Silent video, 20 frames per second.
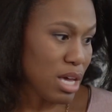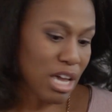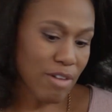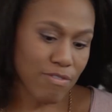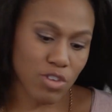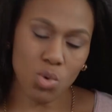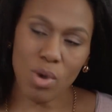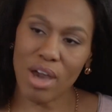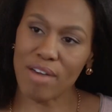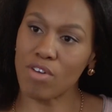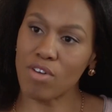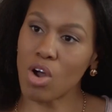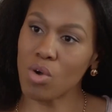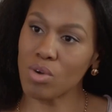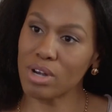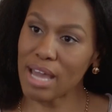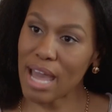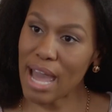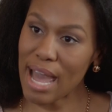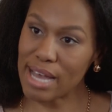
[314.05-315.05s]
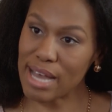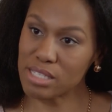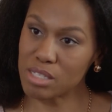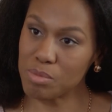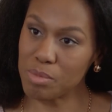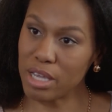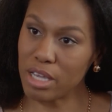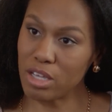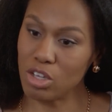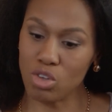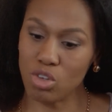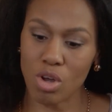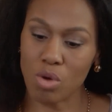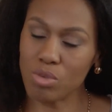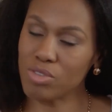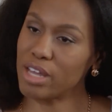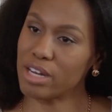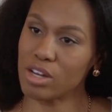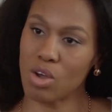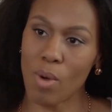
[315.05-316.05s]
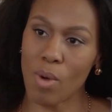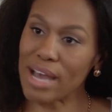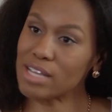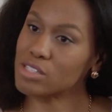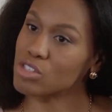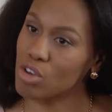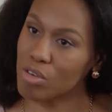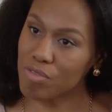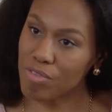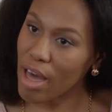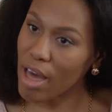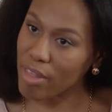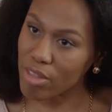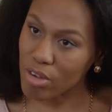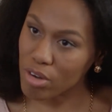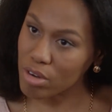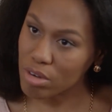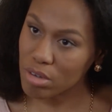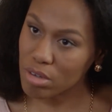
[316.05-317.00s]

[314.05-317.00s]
If you have already asked me, you don't then go ask your father.